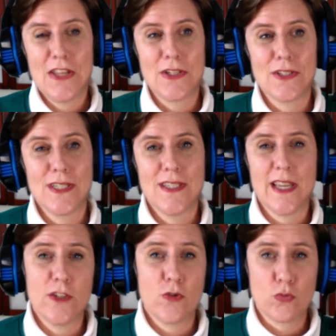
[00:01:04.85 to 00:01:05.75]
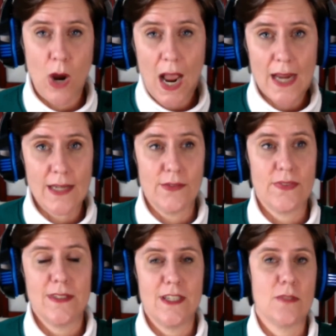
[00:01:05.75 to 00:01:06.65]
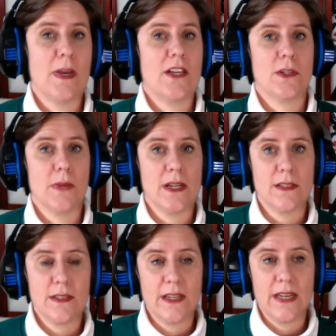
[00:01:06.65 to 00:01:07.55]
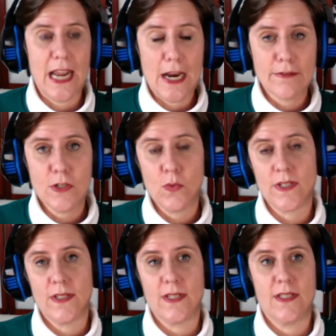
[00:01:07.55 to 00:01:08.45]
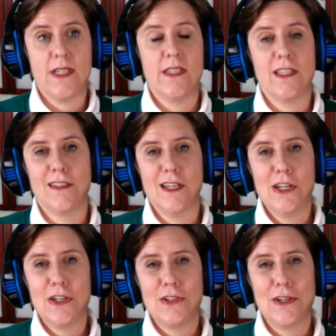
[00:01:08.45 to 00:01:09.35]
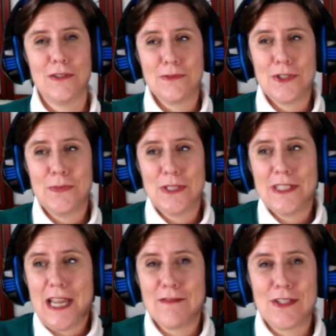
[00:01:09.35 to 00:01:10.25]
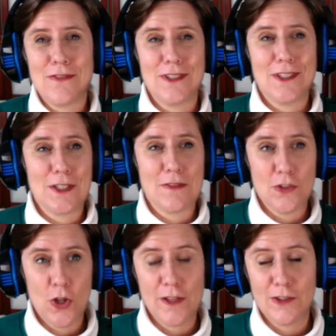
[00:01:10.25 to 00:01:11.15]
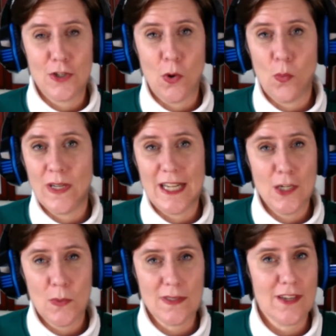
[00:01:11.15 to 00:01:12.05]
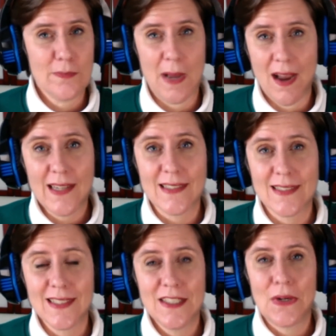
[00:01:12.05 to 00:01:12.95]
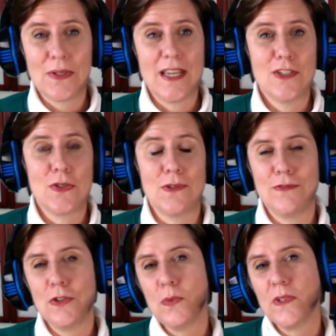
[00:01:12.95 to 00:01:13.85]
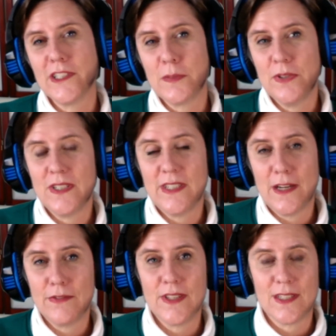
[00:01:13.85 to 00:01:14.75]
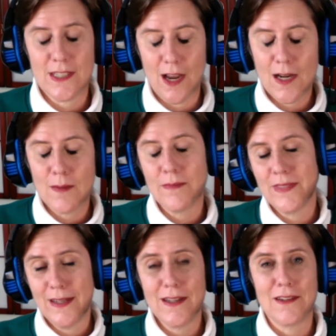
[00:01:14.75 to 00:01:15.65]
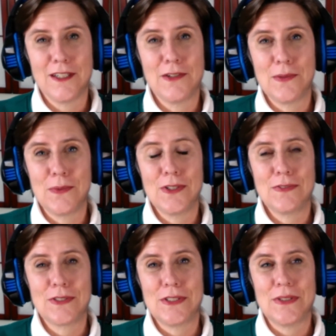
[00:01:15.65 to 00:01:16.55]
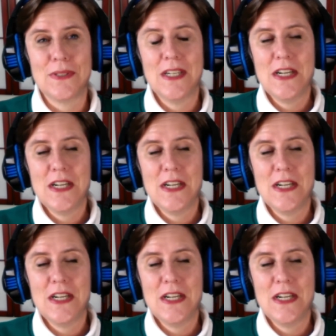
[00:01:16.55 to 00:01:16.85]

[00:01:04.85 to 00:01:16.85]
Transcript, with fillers: There is a drive in these masterminds that everyone succeed, that Uh, you really have this feeling of they, they don't want anyone left behind. Okay, so if you're willing to put in the effort and the time, yeah, it'll work for you.